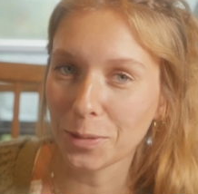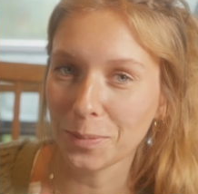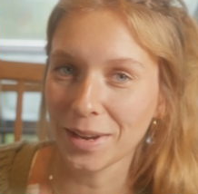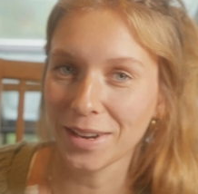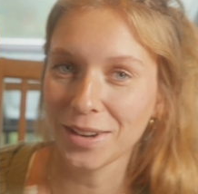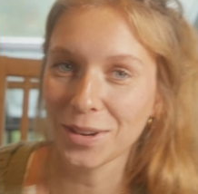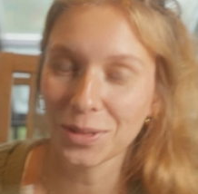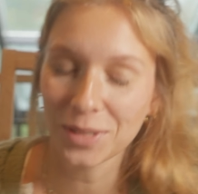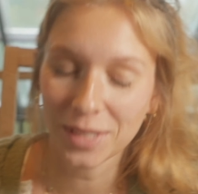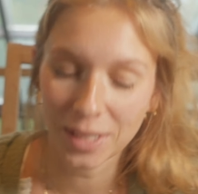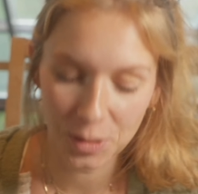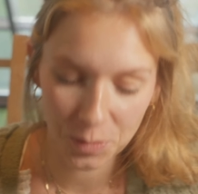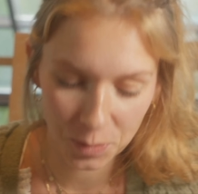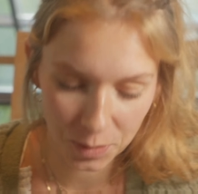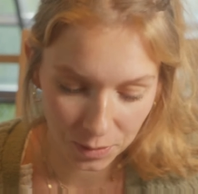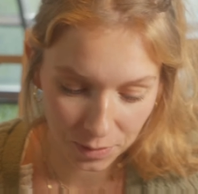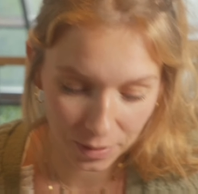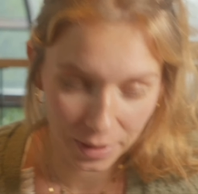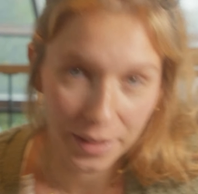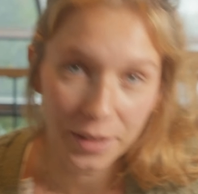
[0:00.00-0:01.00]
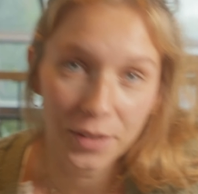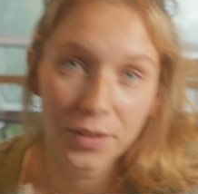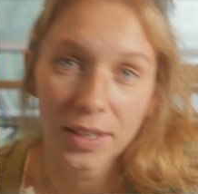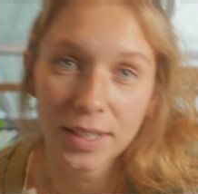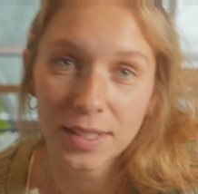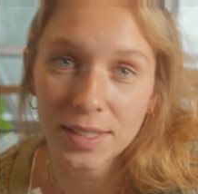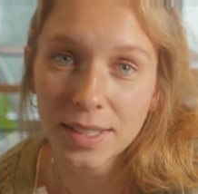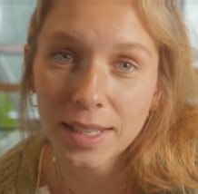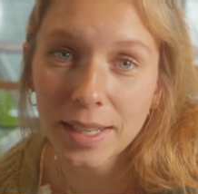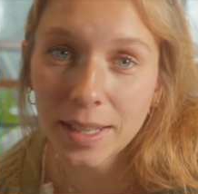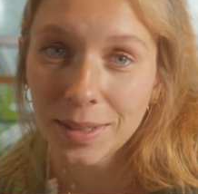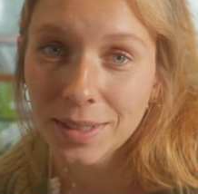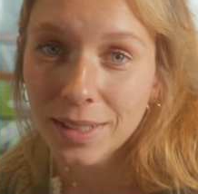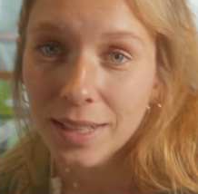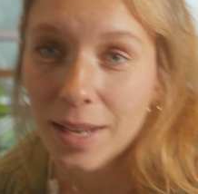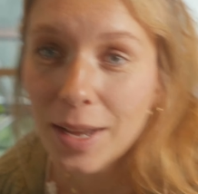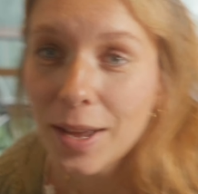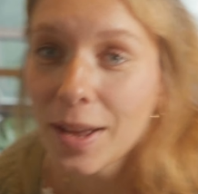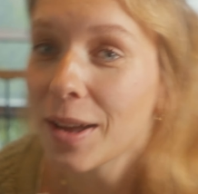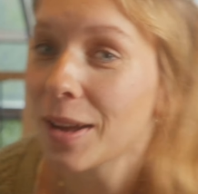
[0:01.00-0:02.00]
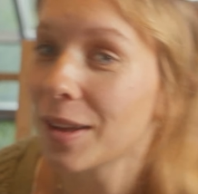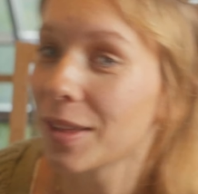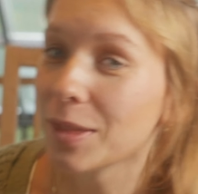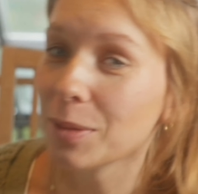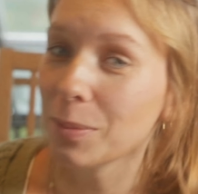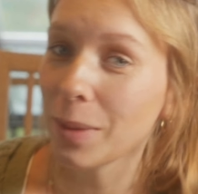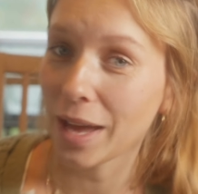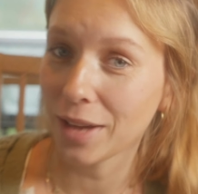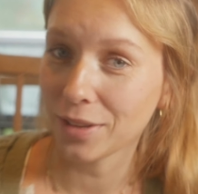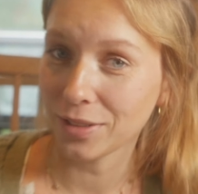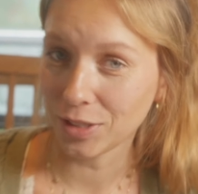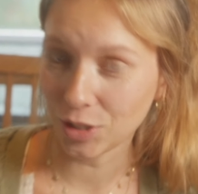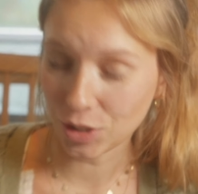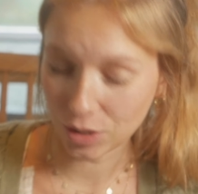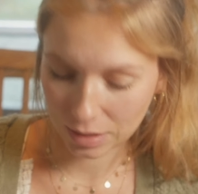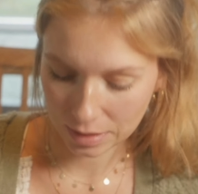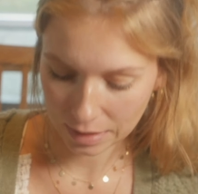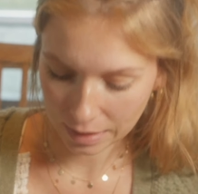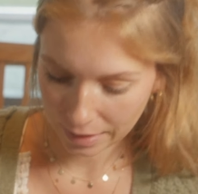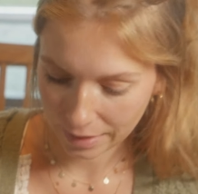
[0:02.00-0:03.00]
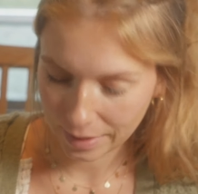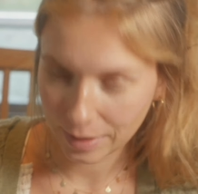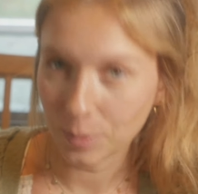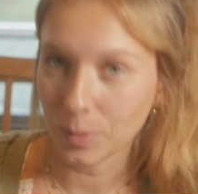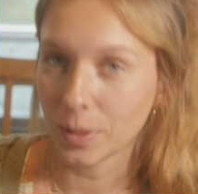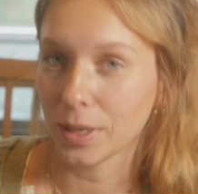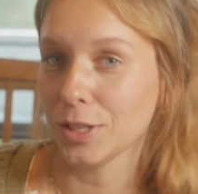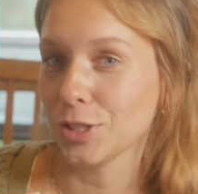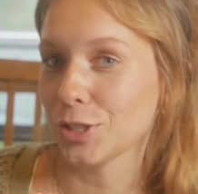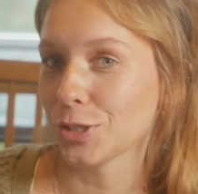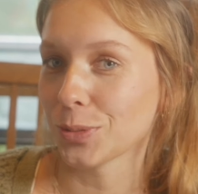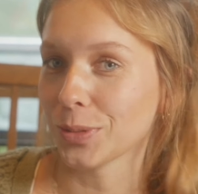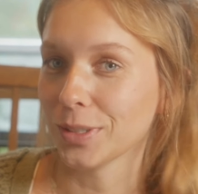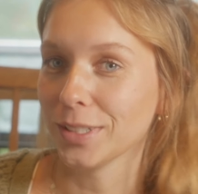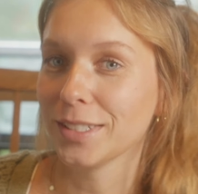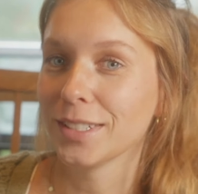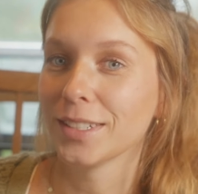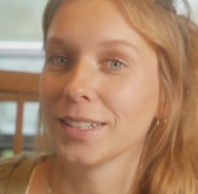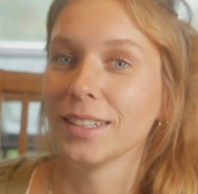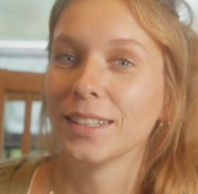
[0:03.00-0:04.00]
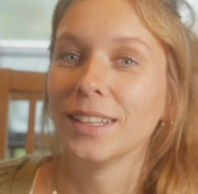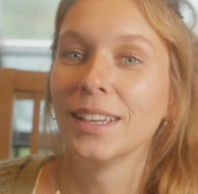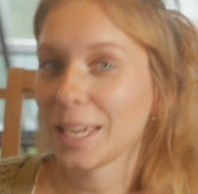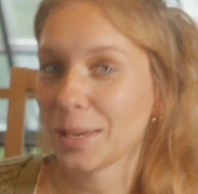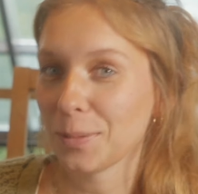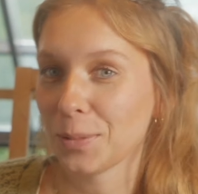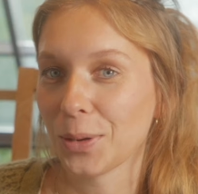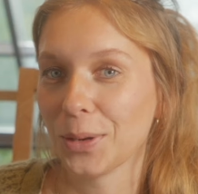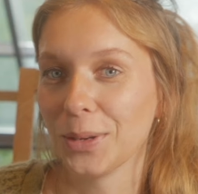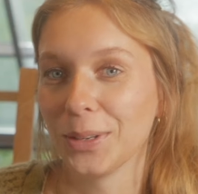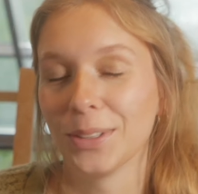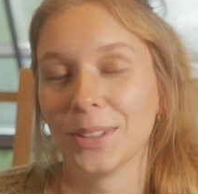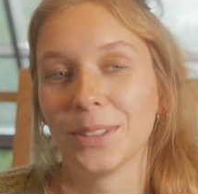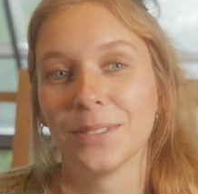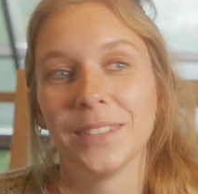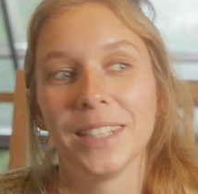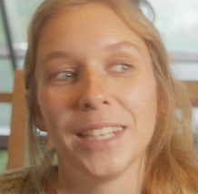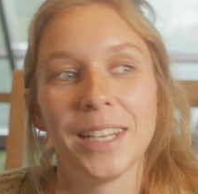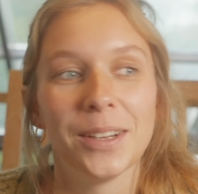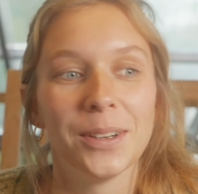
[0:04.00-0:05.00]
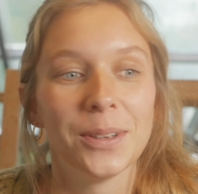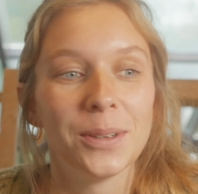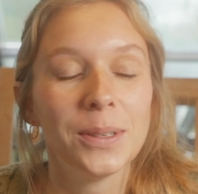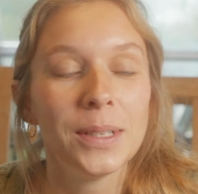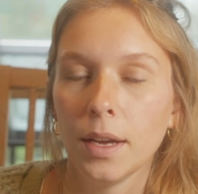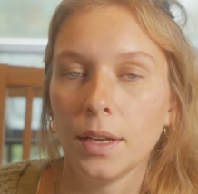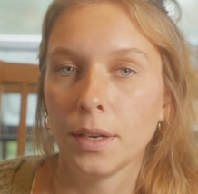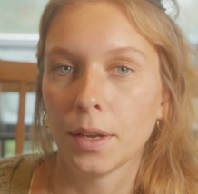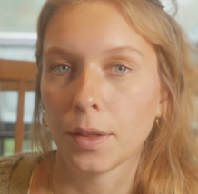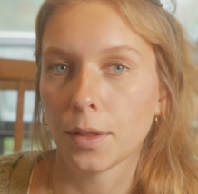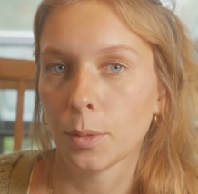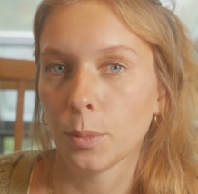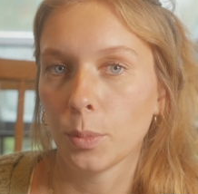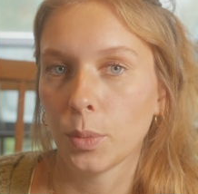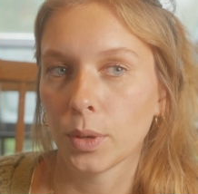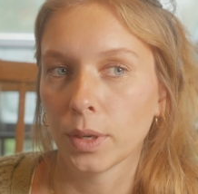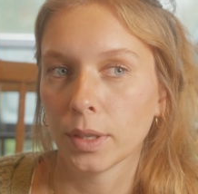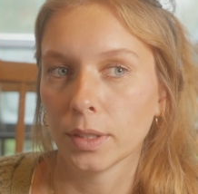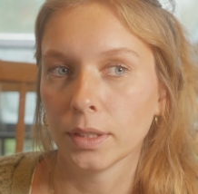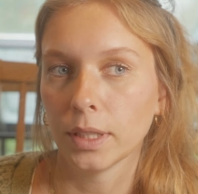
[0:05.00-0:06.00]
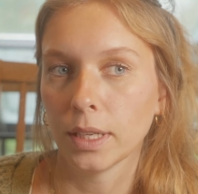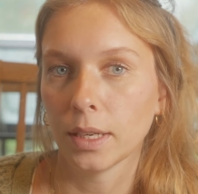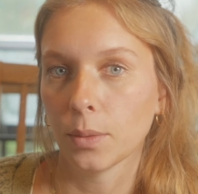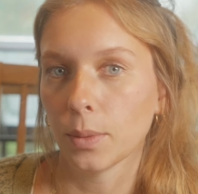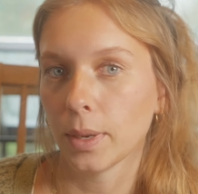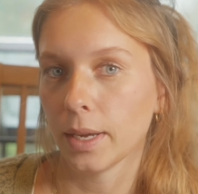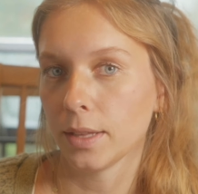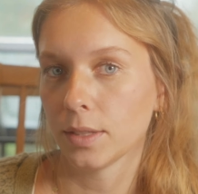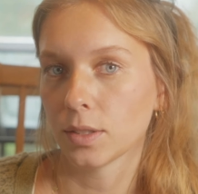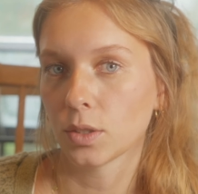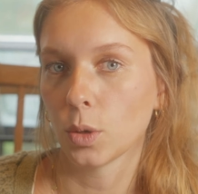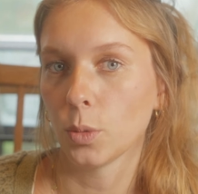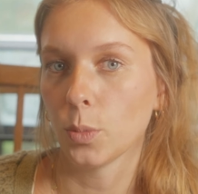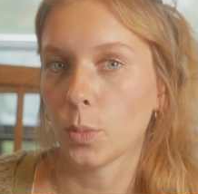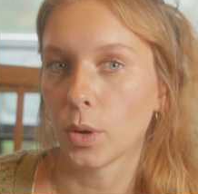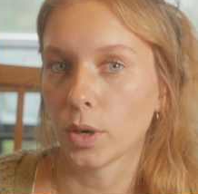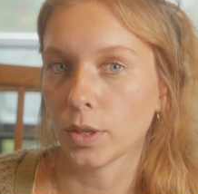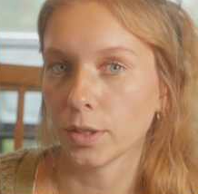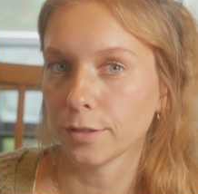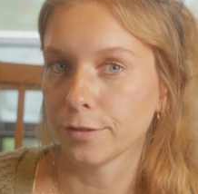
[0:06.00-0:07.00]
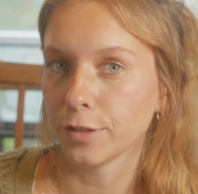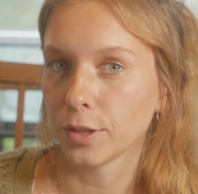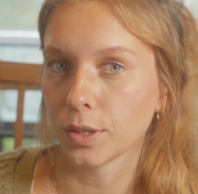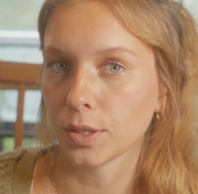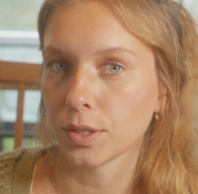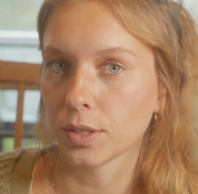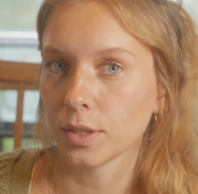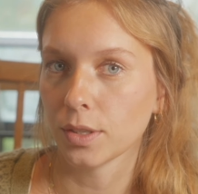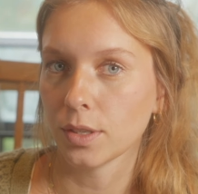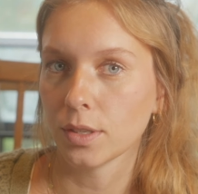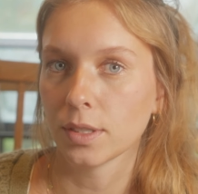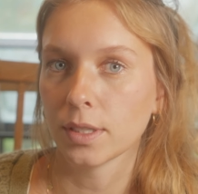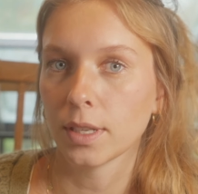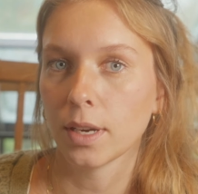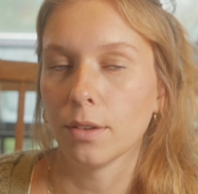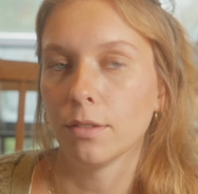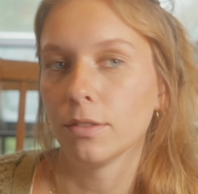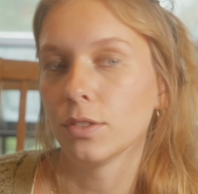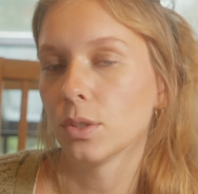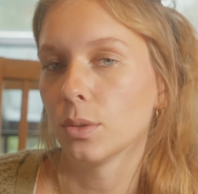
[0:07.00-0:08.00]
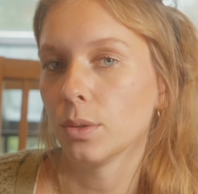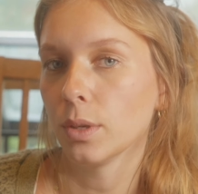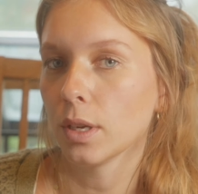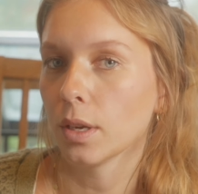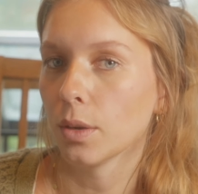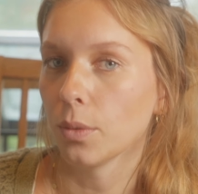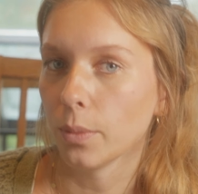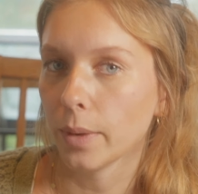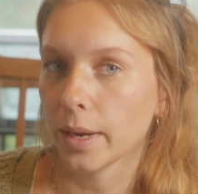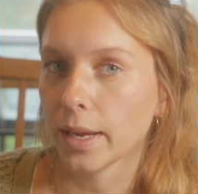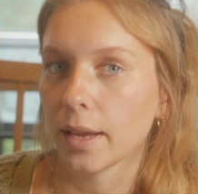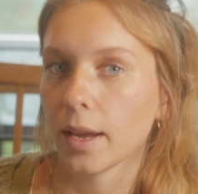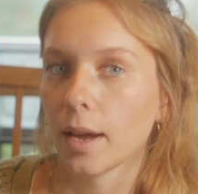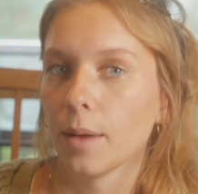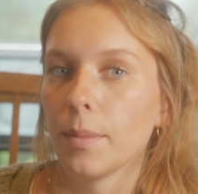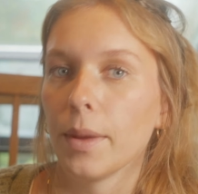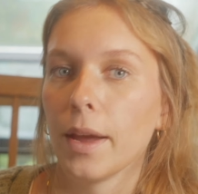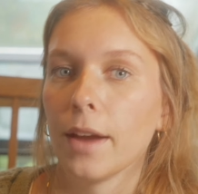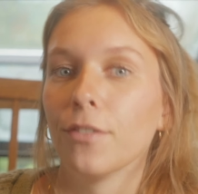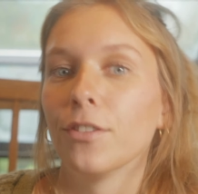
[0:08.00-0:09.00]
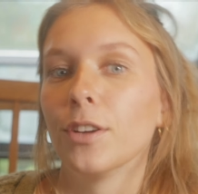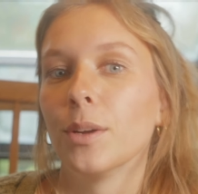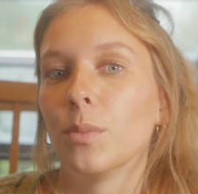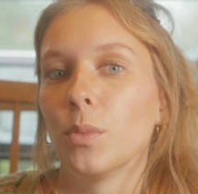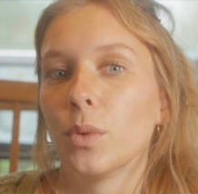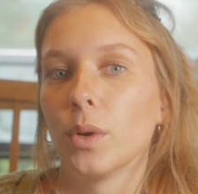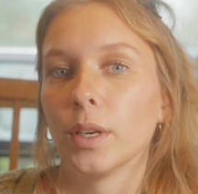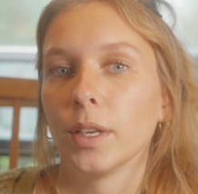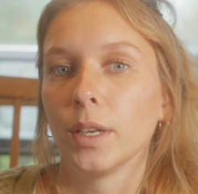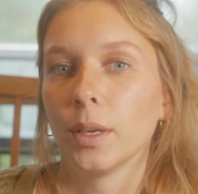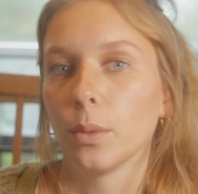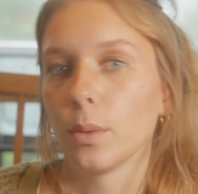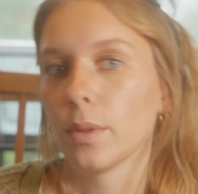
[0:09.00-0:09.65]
my nose has been running crazy and the battery just died, but I just wanted to keep going on the video. Another important thing why it's so important to focus on yourself so you can wake up every morning